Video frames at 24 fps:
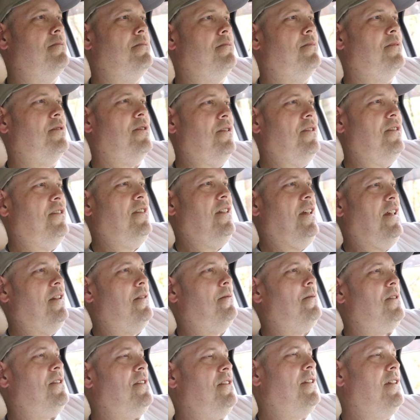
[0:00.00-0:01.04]
It's gonna suck
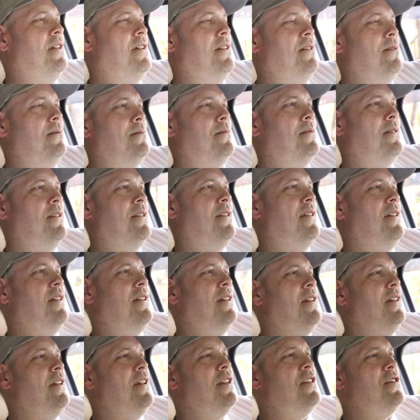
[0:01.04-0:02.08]
if it's
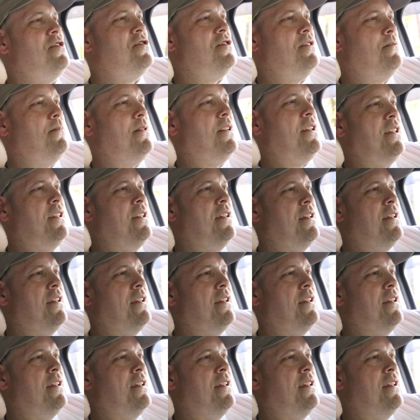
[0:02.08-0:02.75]
not. It should be.